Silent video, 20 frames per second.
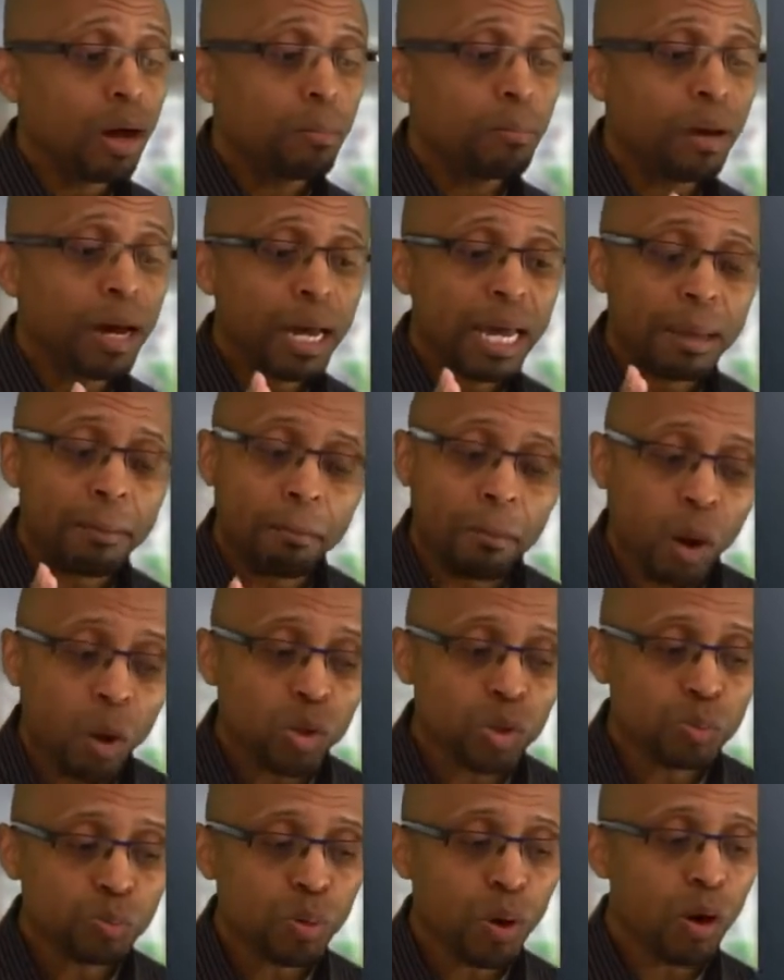But in
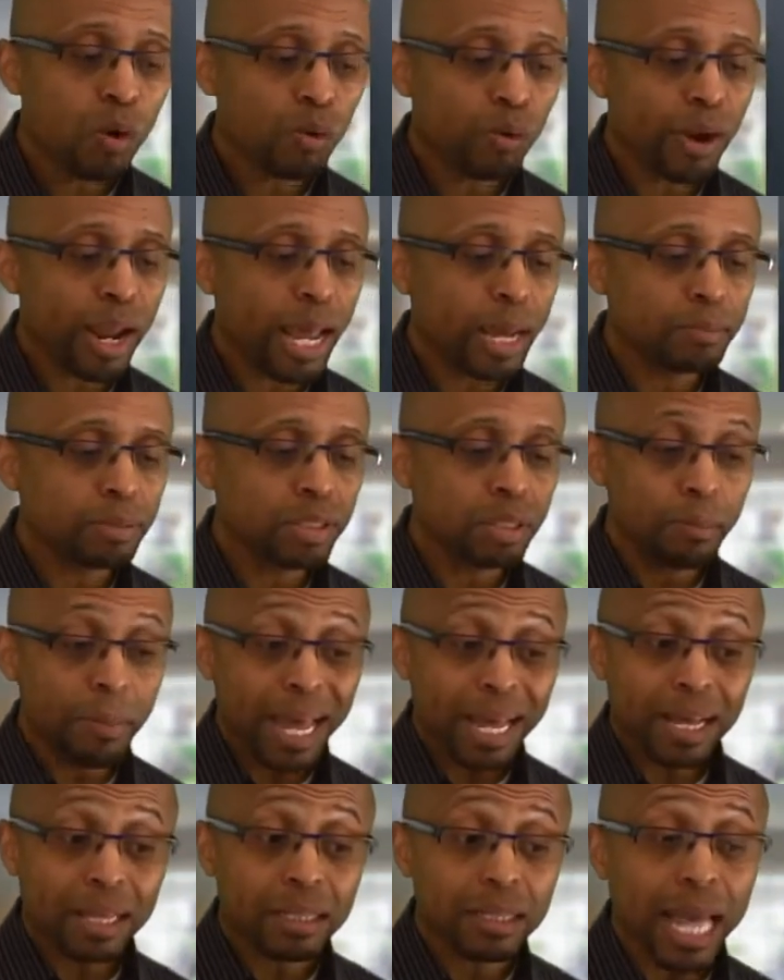most programs, to
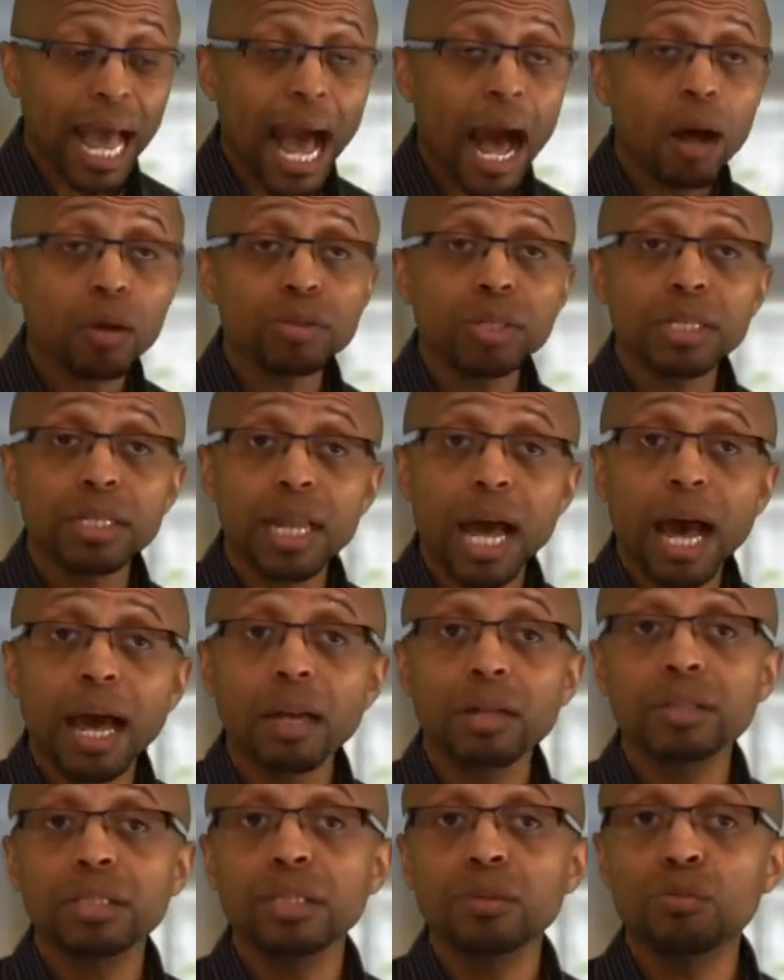make
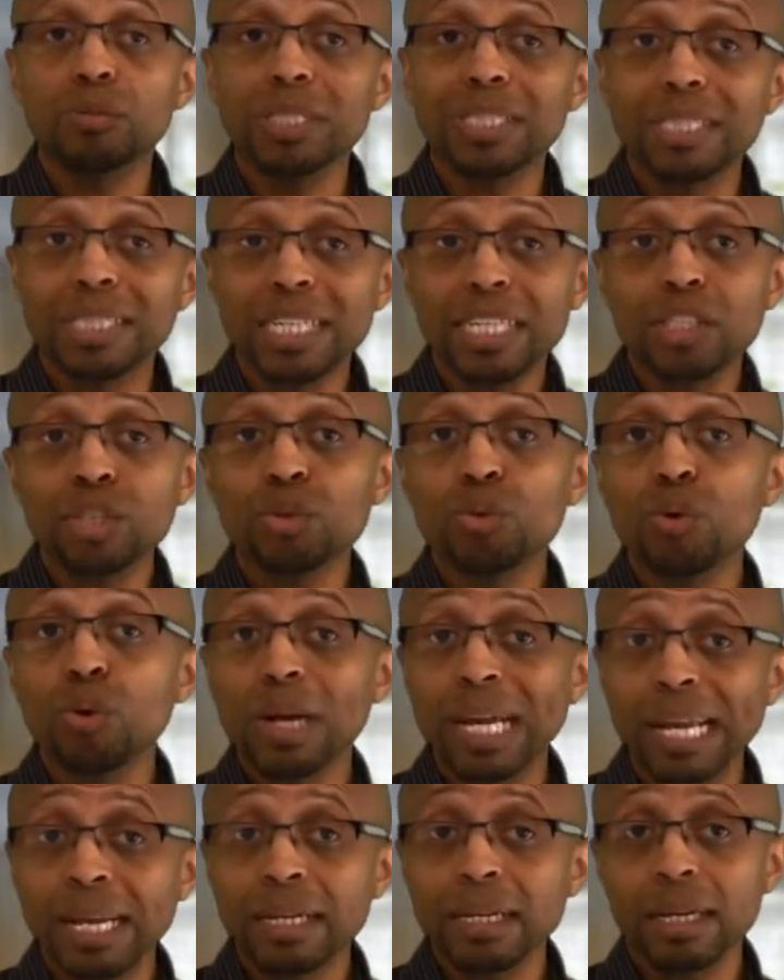$1,000 in residual
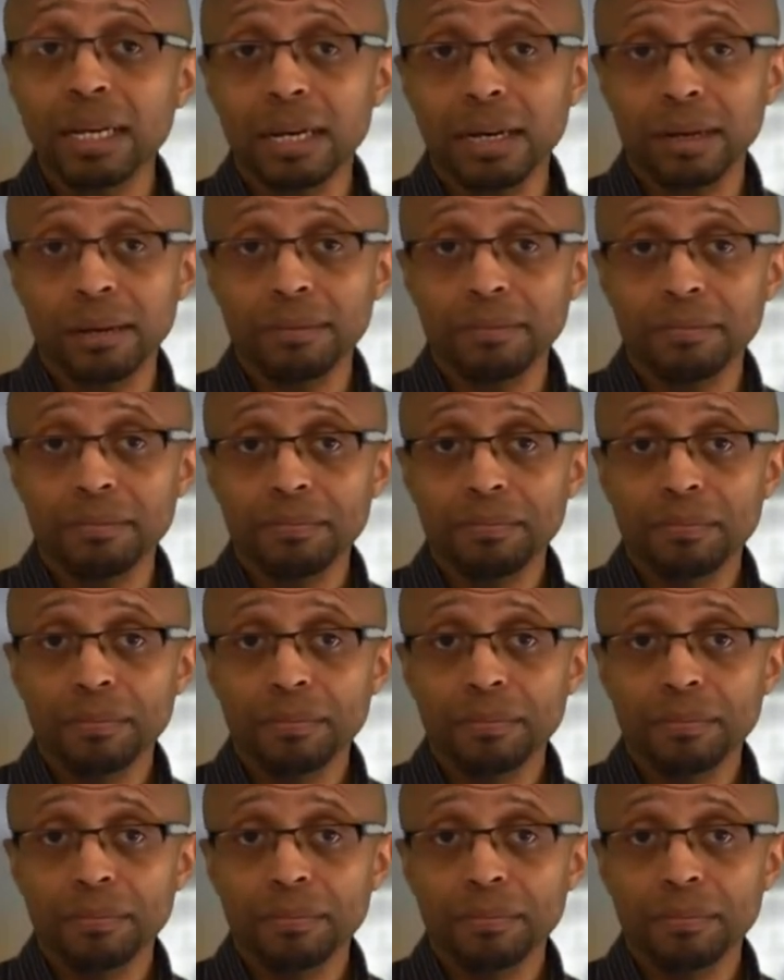income,